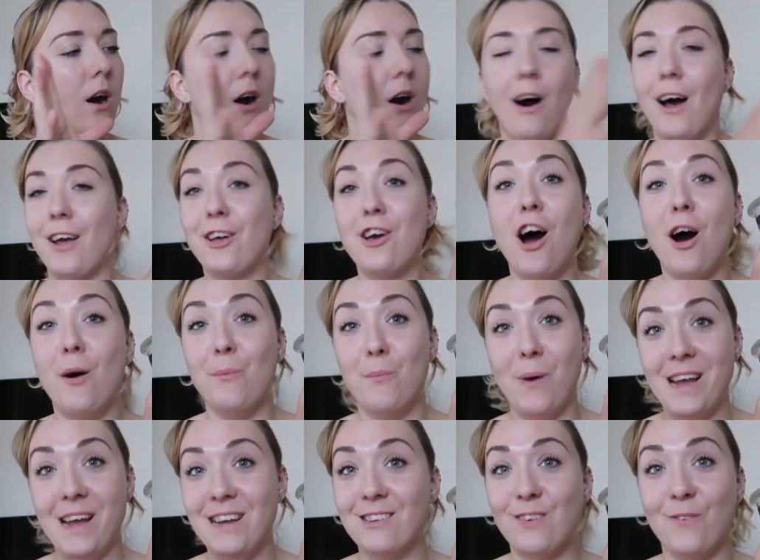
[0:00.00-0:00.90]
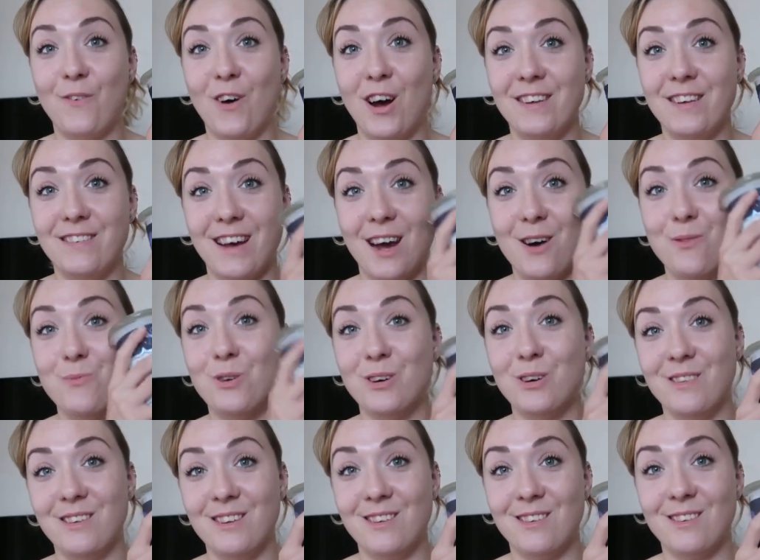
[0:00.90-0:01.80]
I can't wait to find out
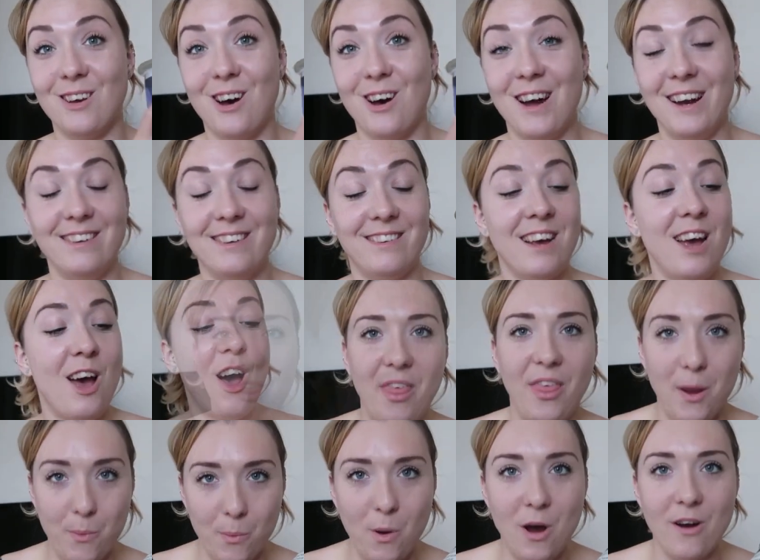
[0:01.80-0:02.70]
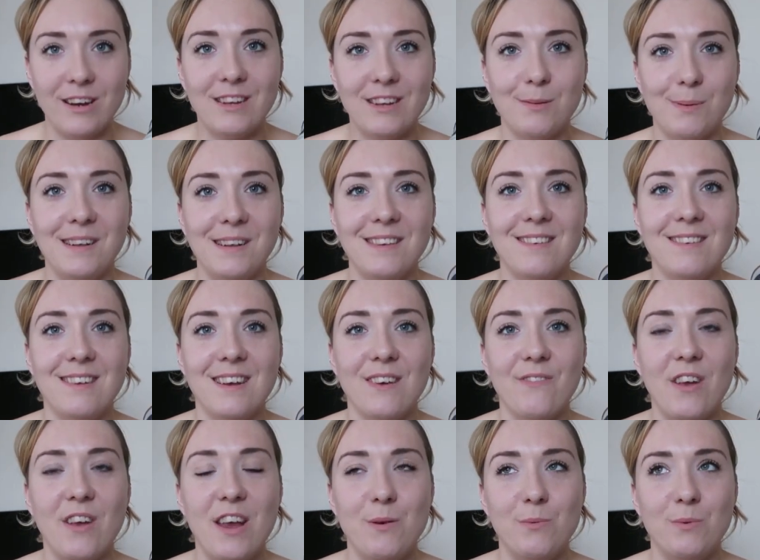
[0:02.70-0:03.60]
what is inside. They were
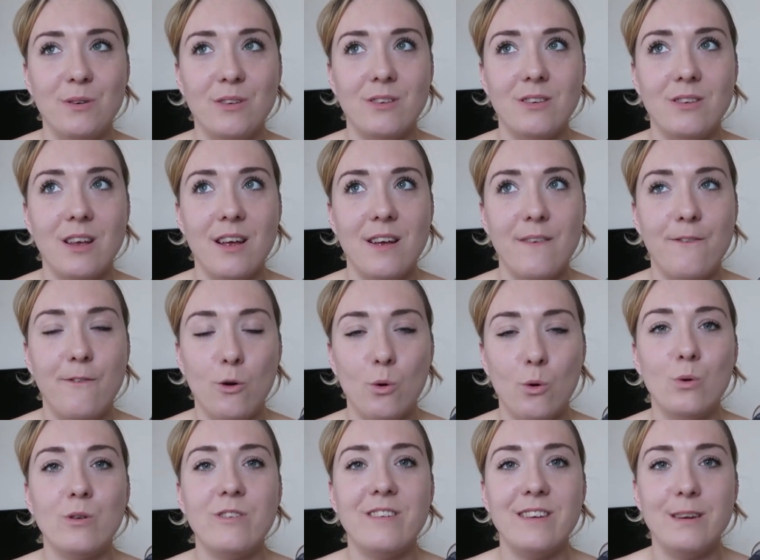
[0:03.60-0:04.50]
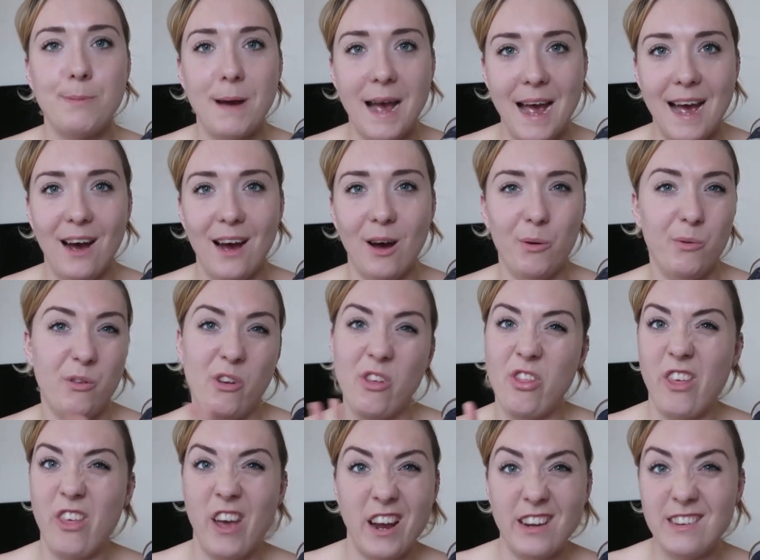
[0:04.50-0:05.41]
expensive. It was £40,
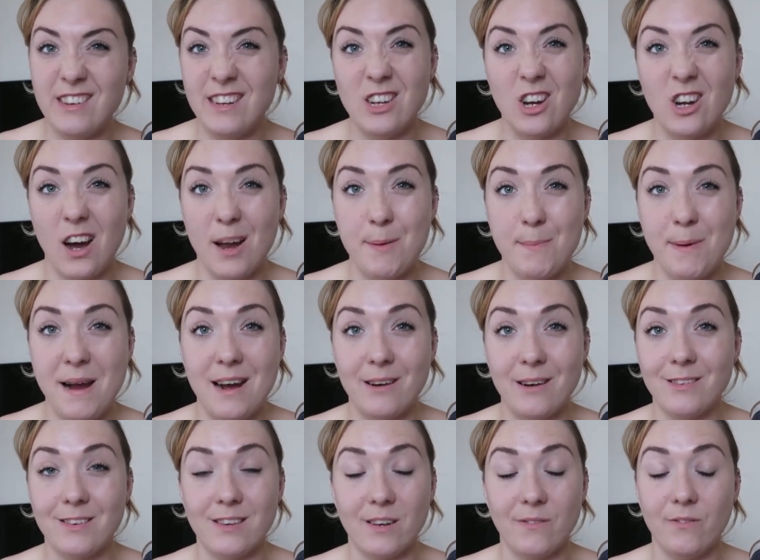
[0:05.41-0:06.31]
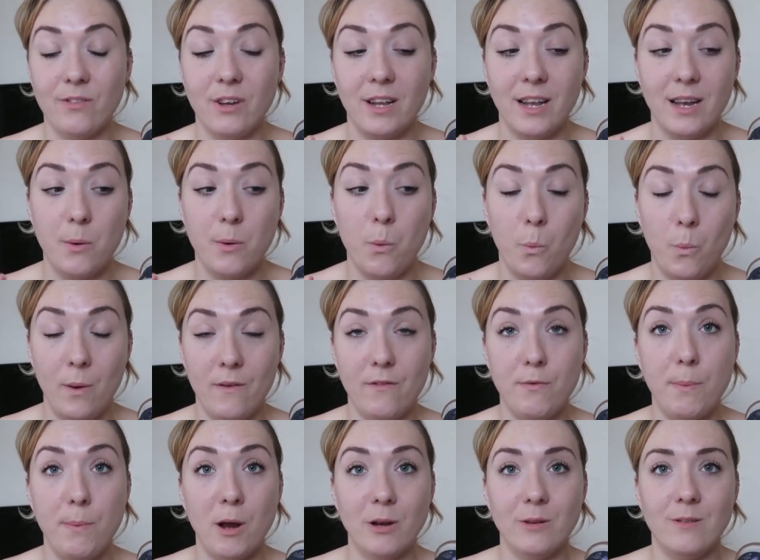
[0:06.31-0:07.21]
£39 something
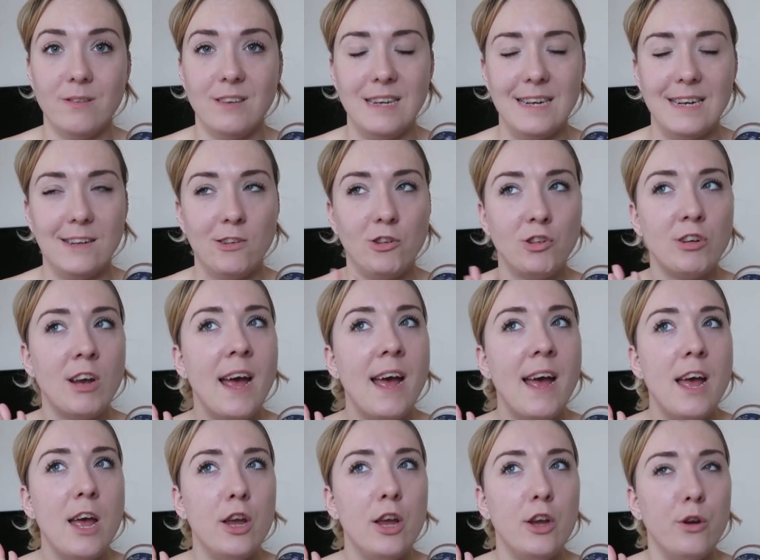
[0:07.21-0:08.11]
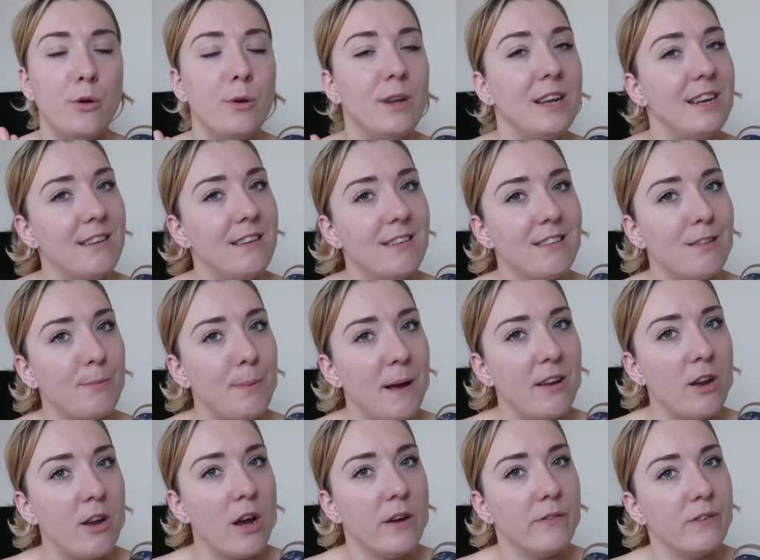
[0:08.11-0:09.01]
with postage. You need to
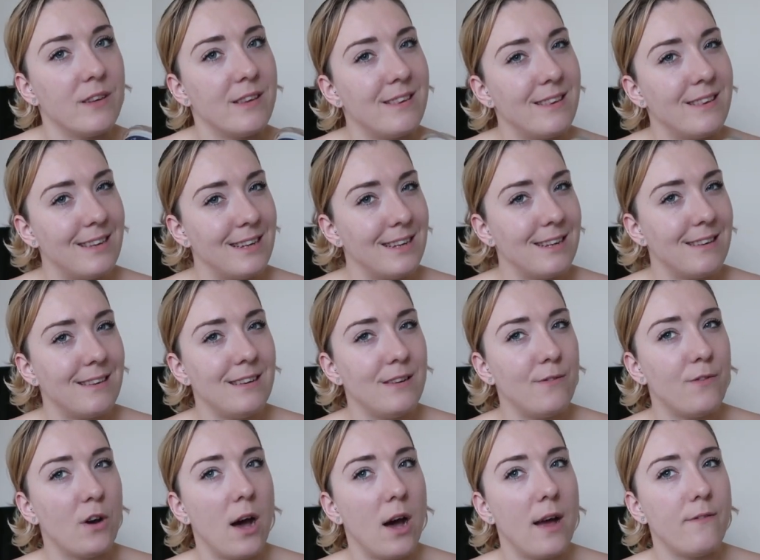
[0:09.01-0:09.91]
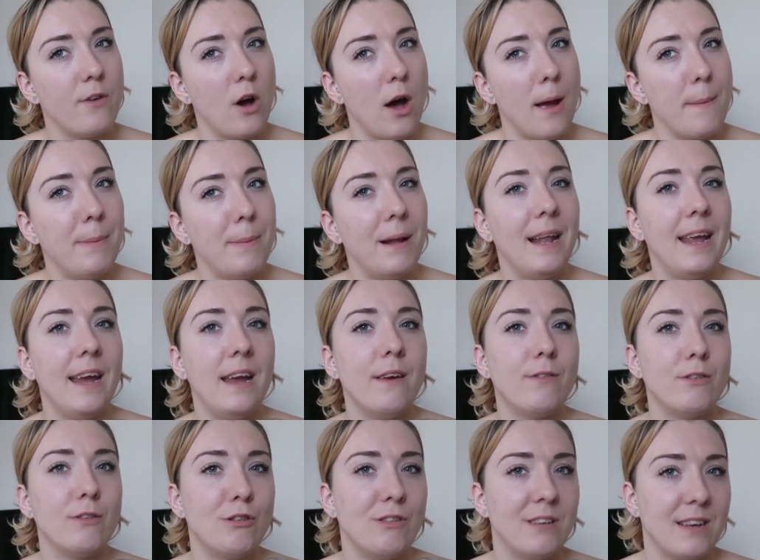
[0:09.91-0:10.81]
spend over £65, I
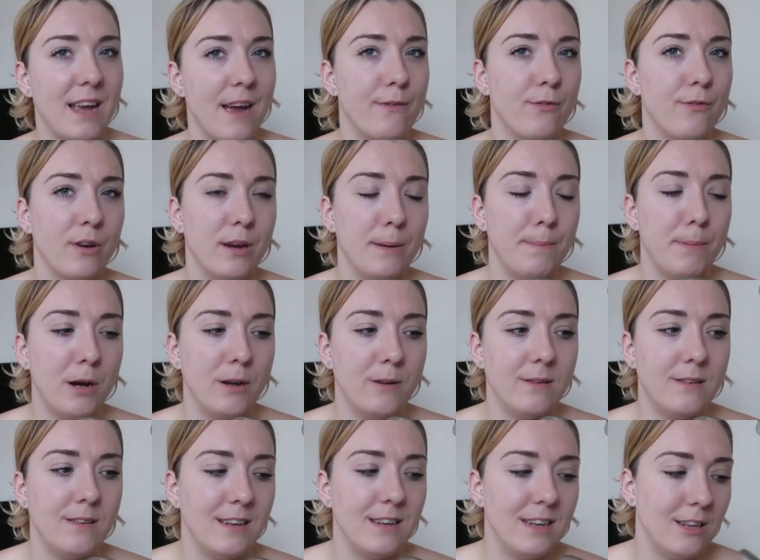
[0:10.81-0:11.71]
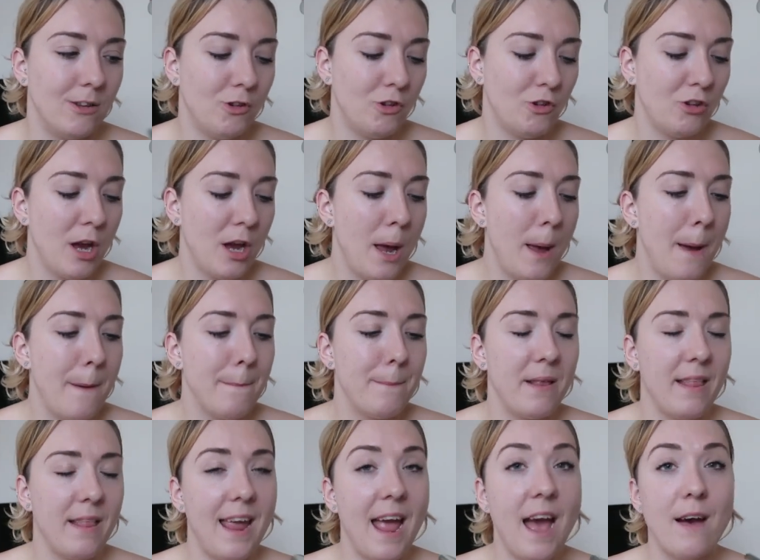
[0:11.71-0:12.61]
believe, to get free postage.
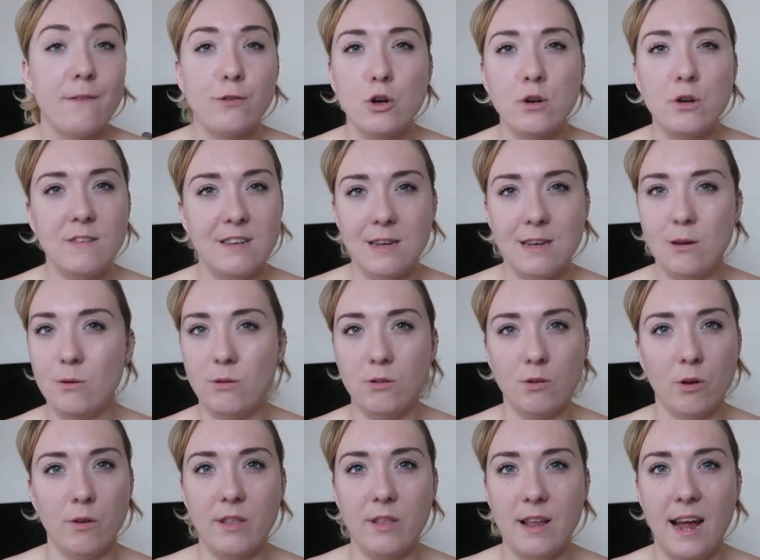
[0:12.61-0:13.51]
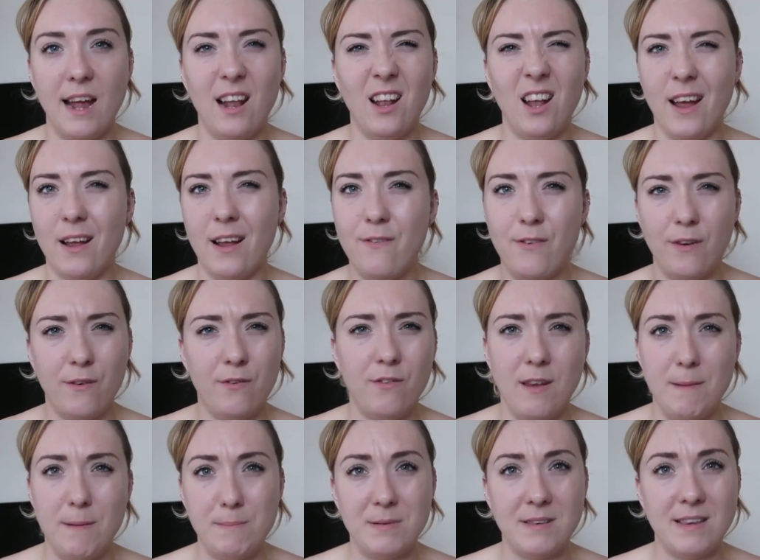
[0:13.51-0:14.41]
But they have got deals on there, like
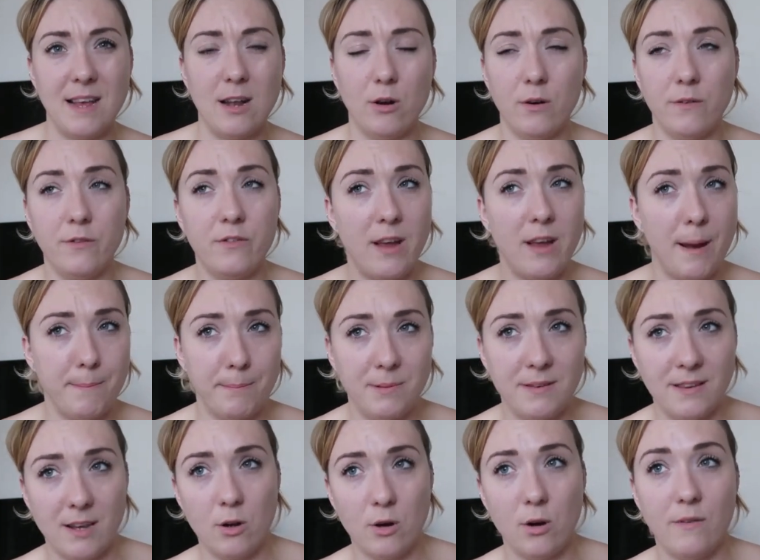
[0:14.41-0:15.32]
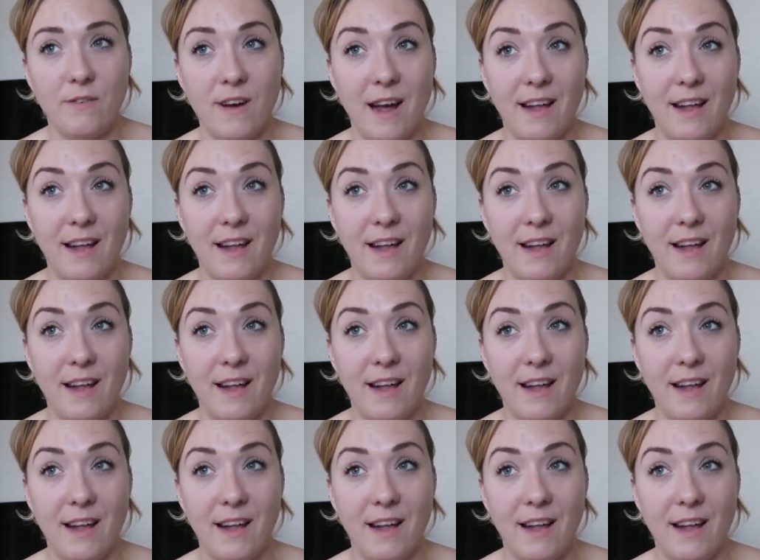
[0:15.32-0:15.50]
15% off, 10% off.